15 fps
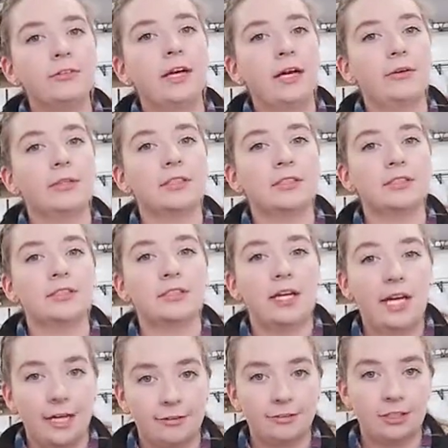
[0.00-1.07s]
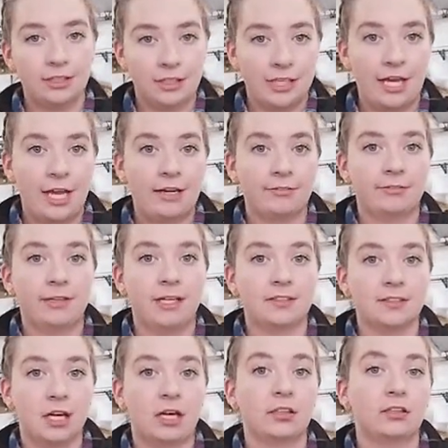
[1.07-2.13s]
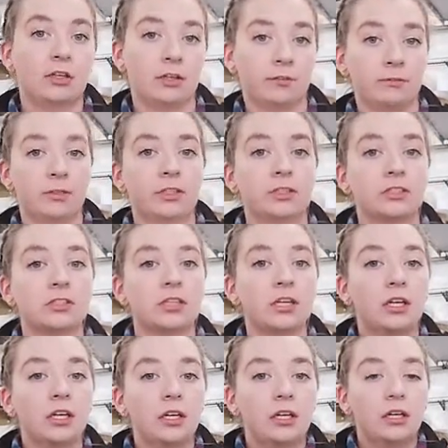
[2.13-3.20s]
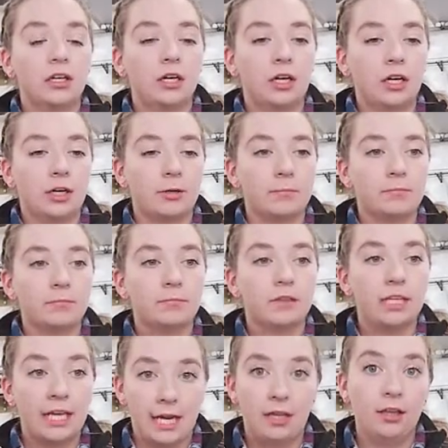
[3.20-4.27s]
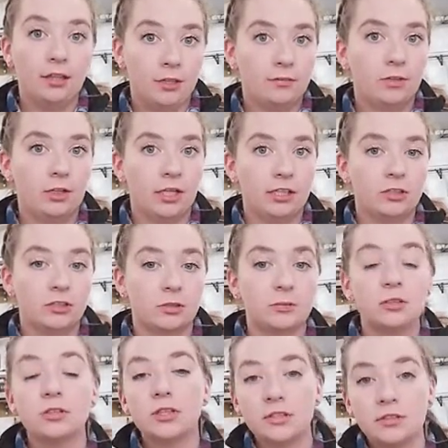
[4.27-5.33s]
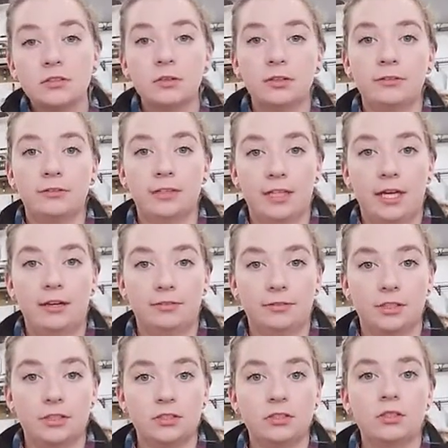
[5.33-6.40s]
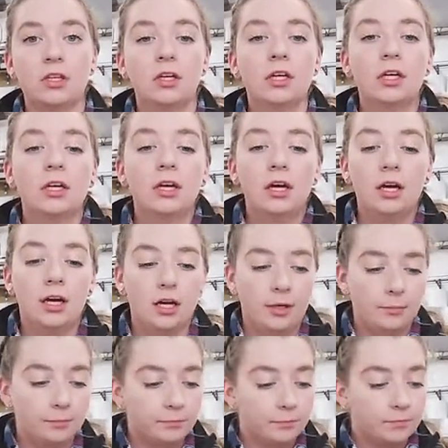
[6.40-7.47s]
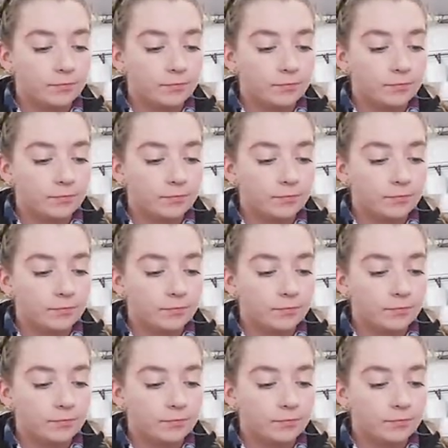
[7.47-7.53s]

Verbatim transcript: hours after the calf has gotten her first um, gallon of colostrum, so this is only for the heifers, um,